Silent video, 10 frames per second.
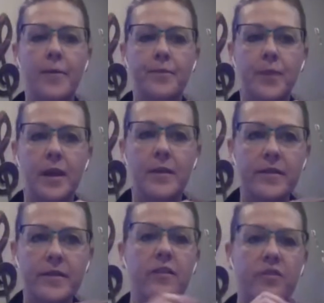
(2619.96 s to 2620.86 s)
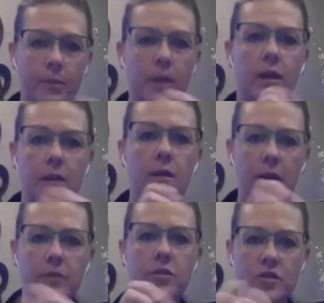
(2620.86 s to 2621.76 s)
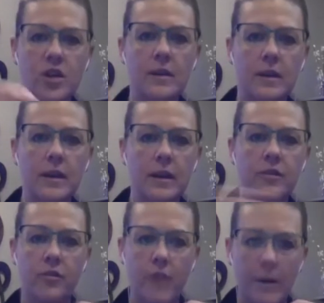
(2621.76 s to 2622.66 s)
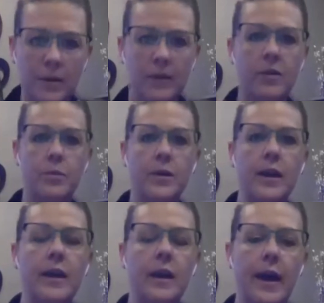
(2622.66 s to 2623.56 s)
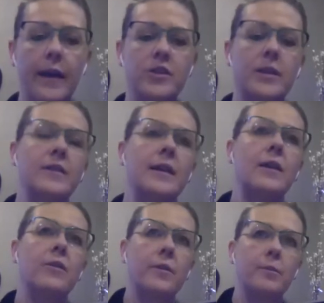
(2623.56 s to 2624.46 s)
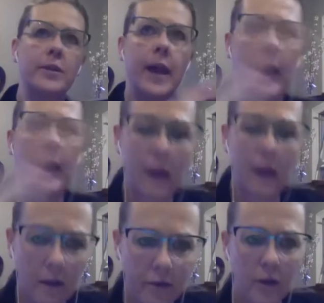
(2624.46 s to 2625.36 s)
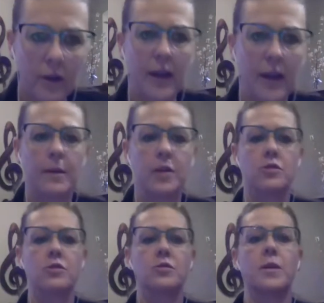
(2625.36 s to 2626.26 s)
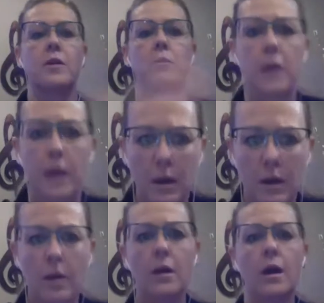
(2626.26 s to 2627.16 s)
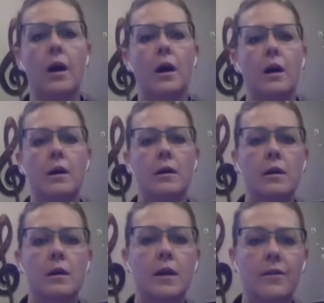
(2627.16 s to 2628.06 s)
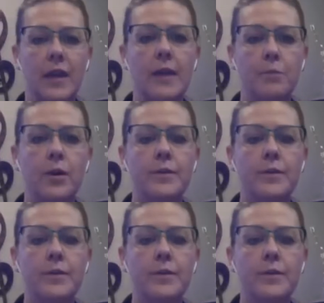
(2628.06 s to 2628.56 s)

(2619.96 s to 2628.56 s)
instead of me interjecting and interrupting their playing, I actually get to hear them play a full eight measures without me giving input.